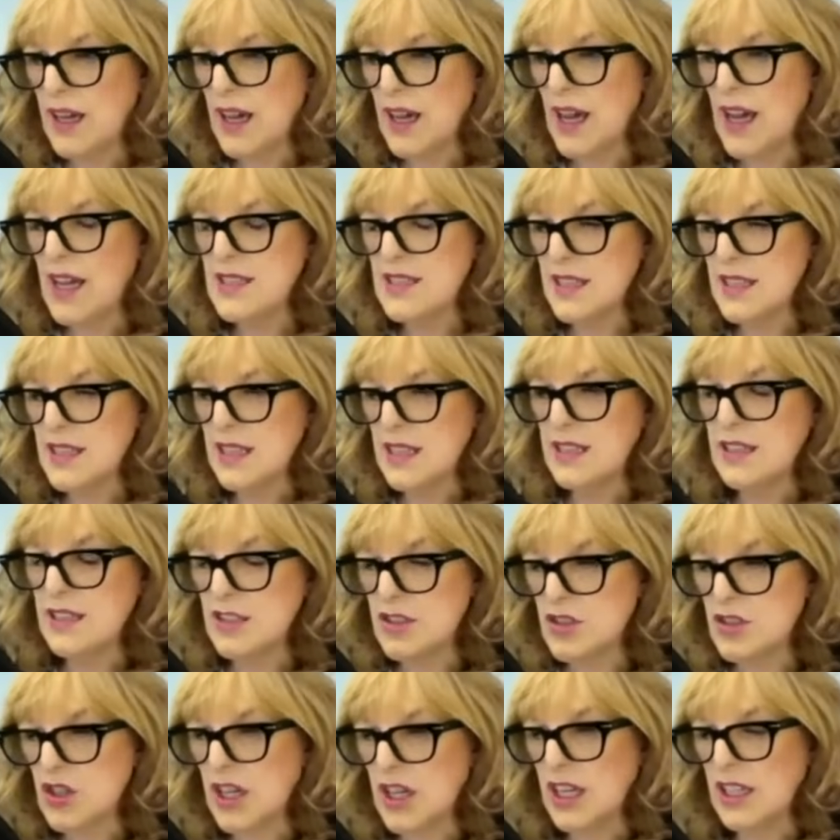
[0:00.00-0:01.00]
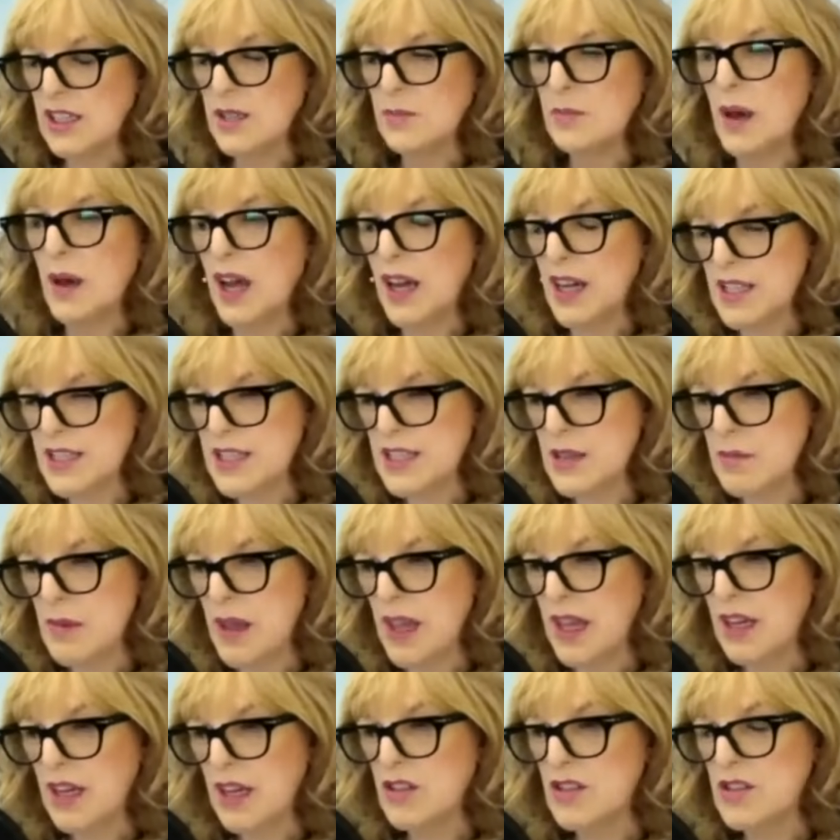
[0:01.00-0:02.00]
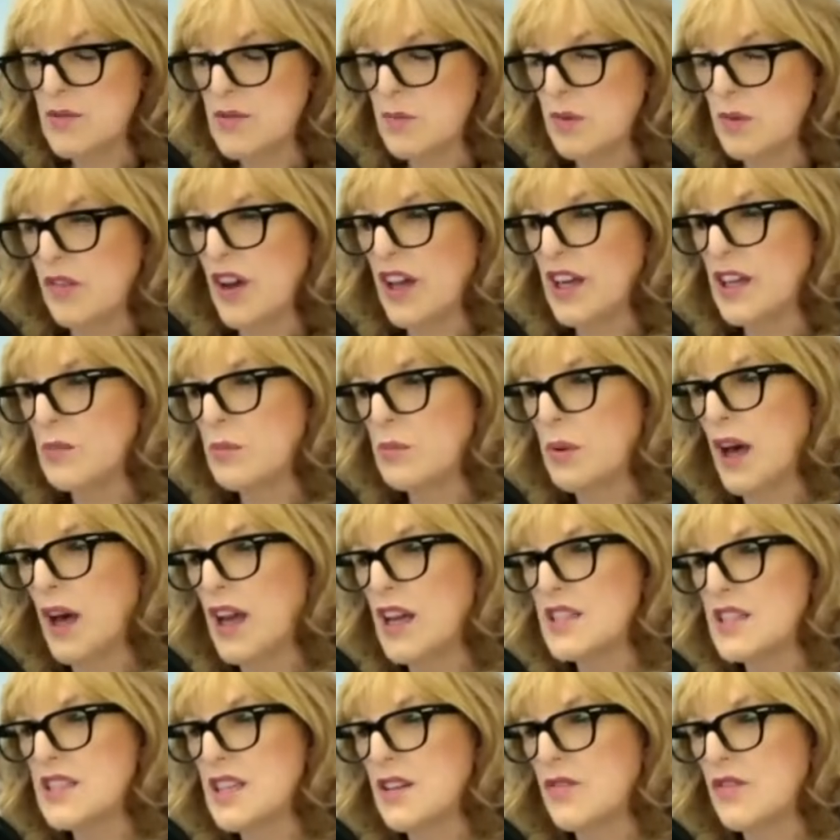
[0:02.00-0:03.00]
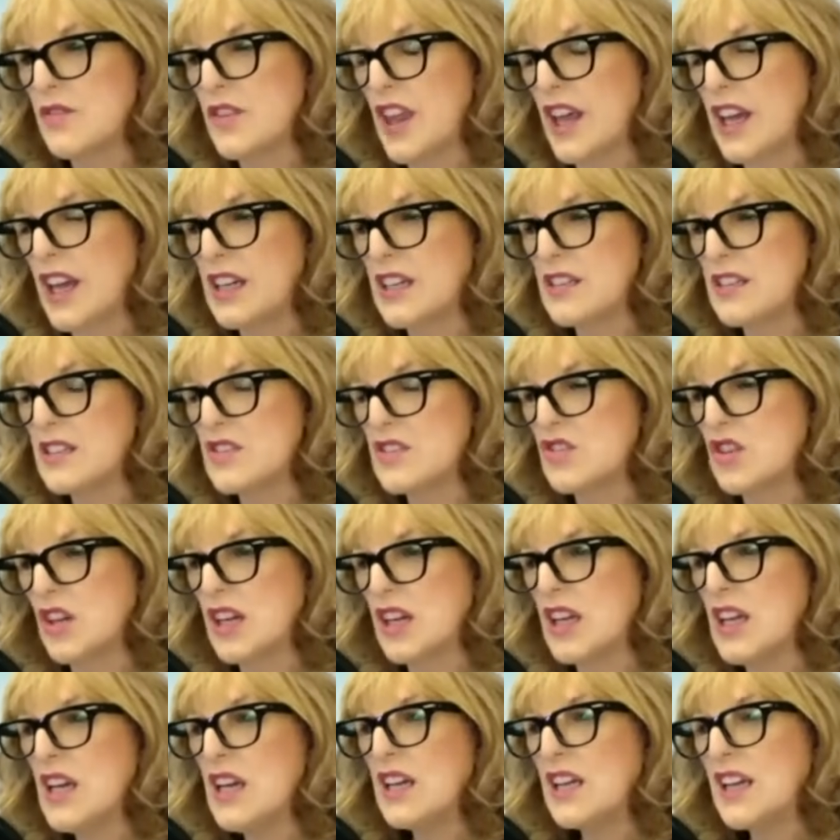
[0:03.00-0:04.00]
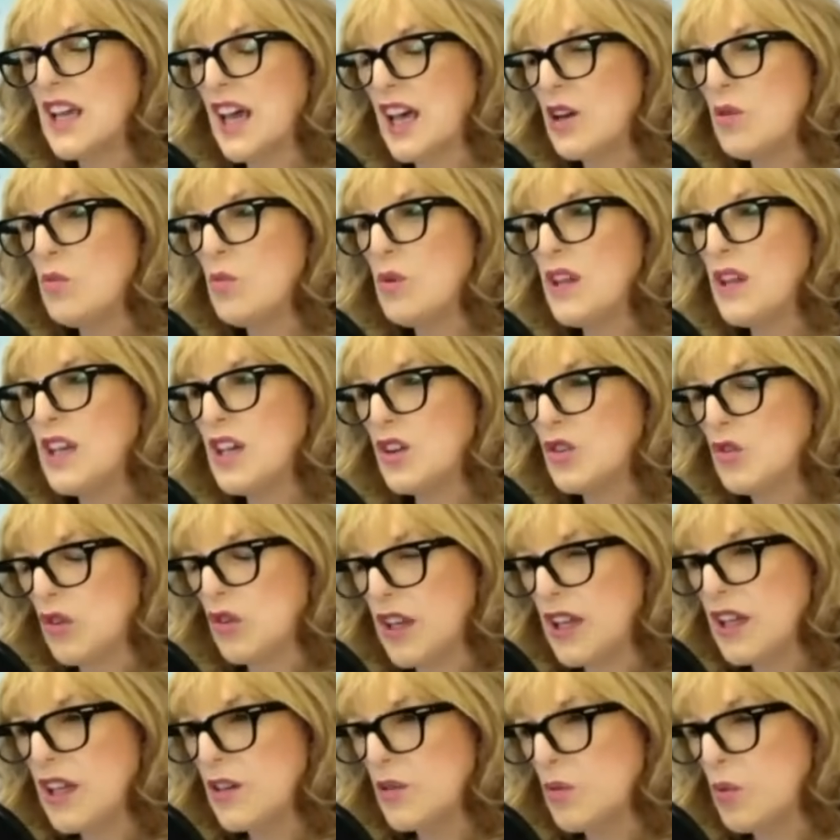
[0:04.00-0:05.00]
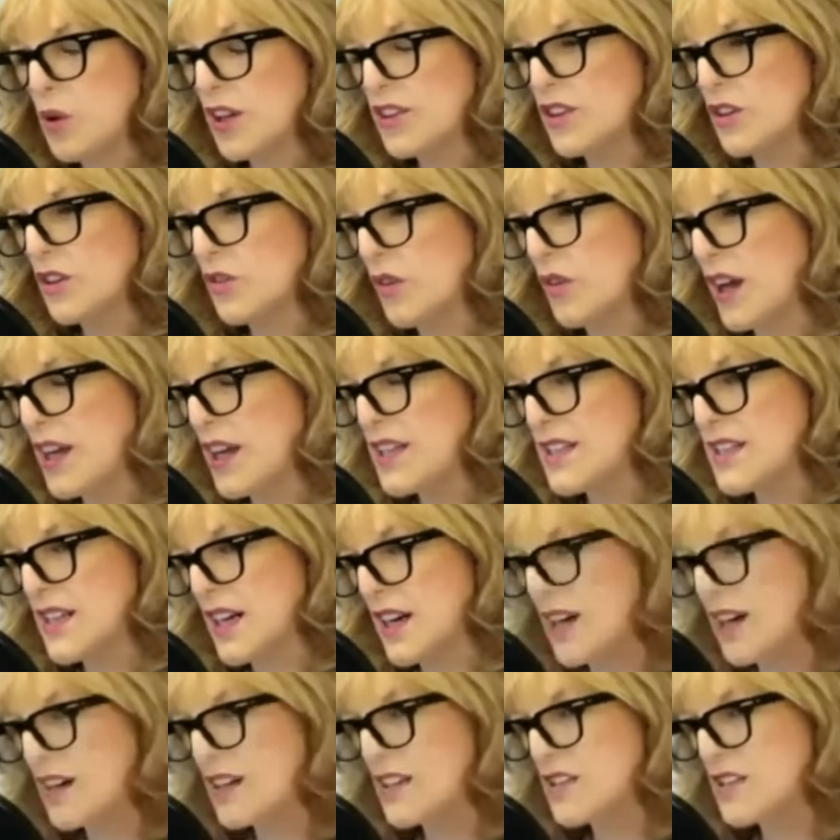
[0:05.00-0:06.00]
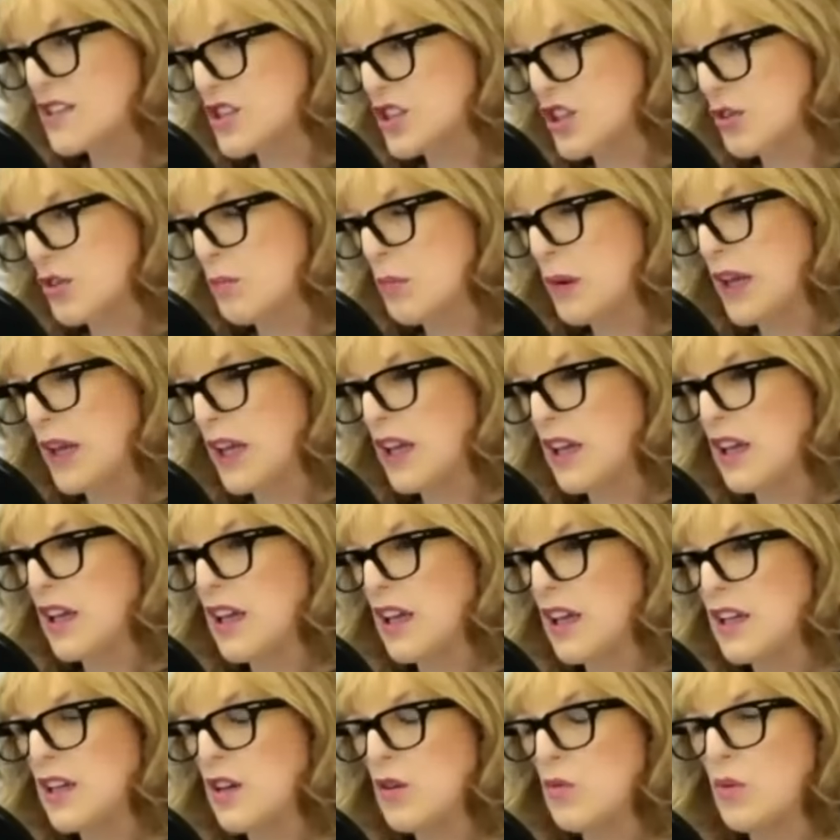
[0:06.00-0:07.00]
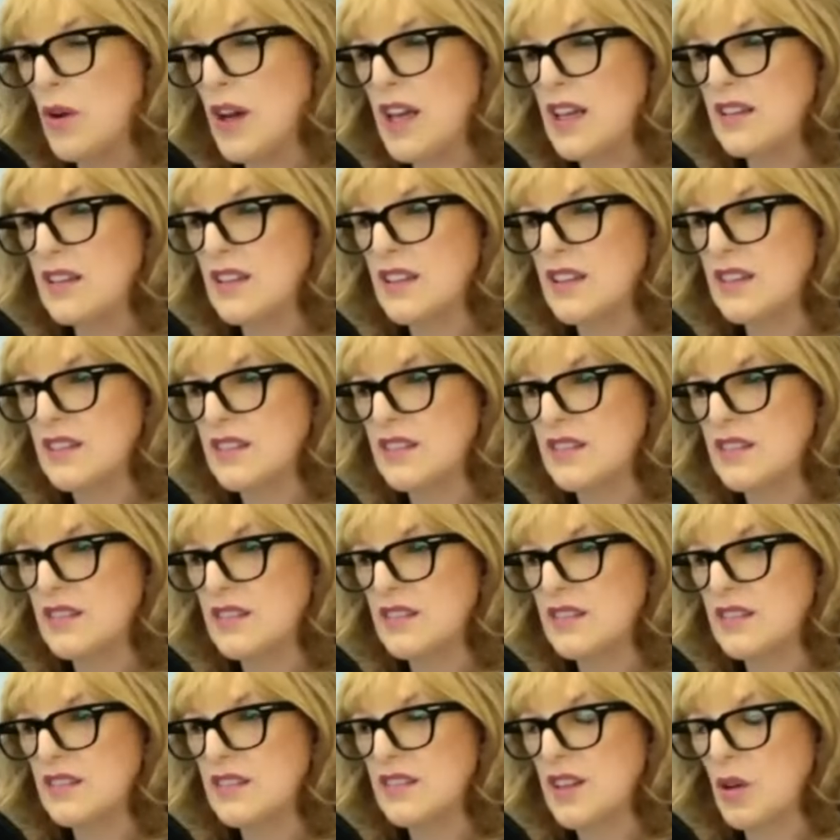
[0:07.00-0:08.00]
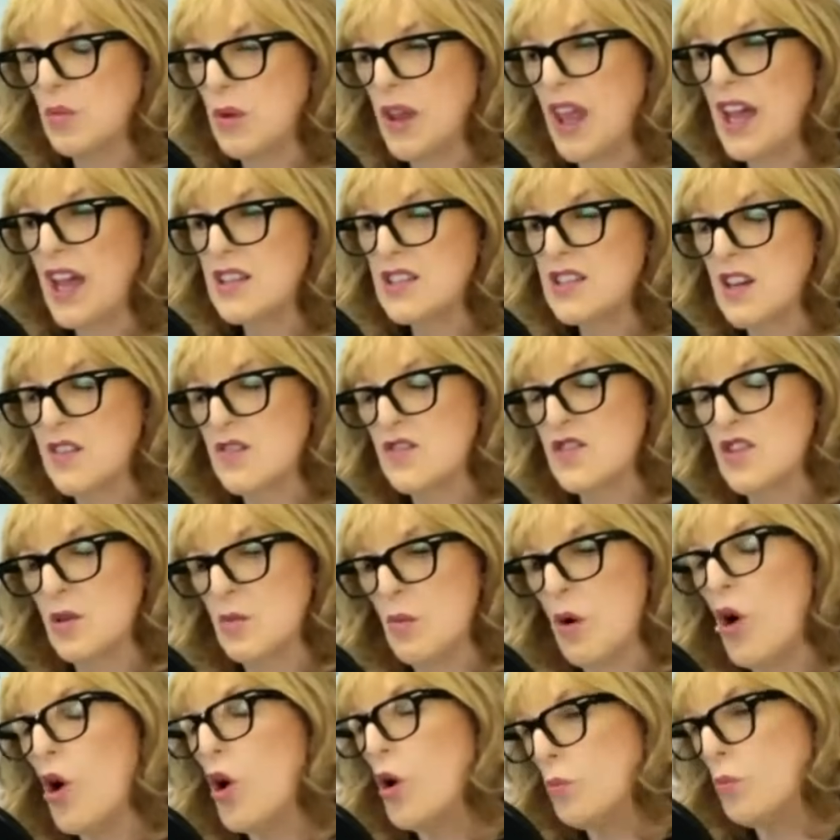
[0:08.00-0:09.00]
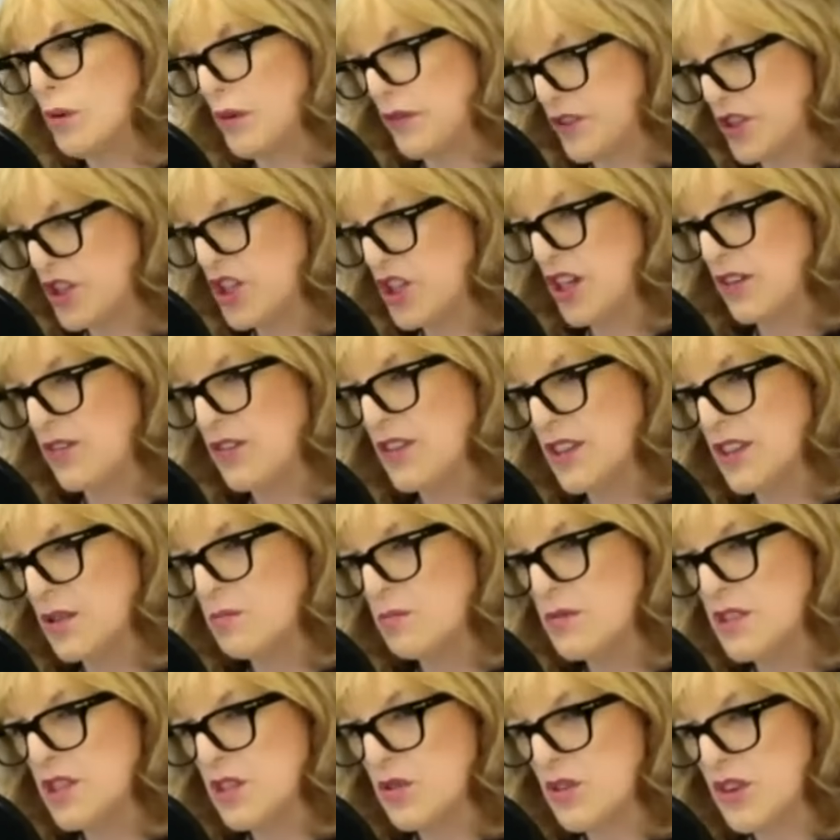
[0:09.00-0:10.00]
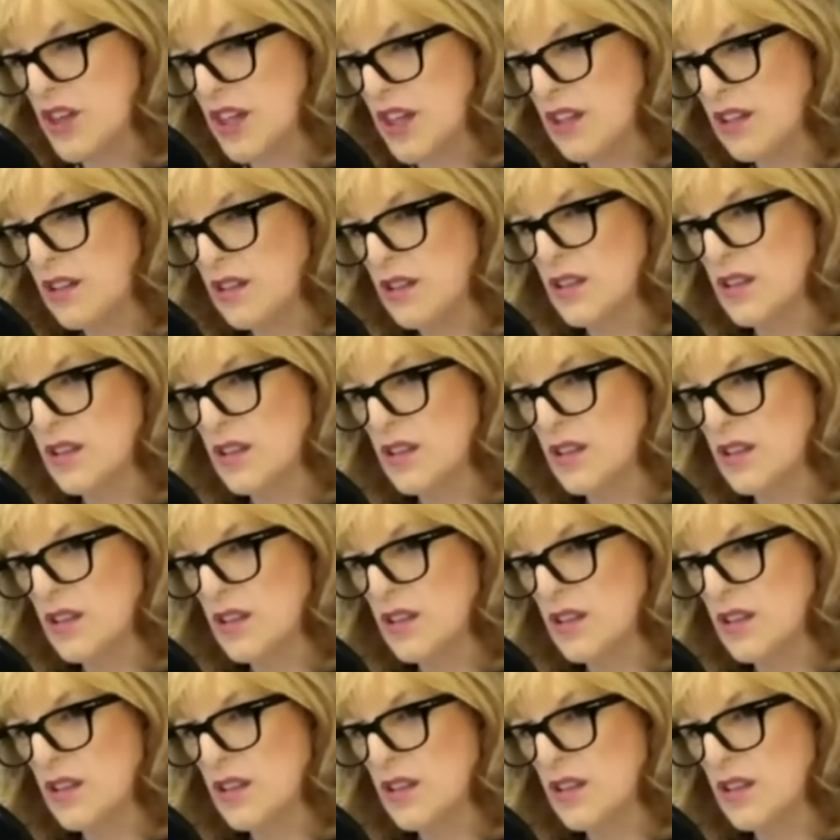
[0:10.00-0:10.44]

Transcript: as an industry and the policymakers providing policy for that industry, can we agree on what the right targets should be in a way that we actually have some hope of achieving them, do you think?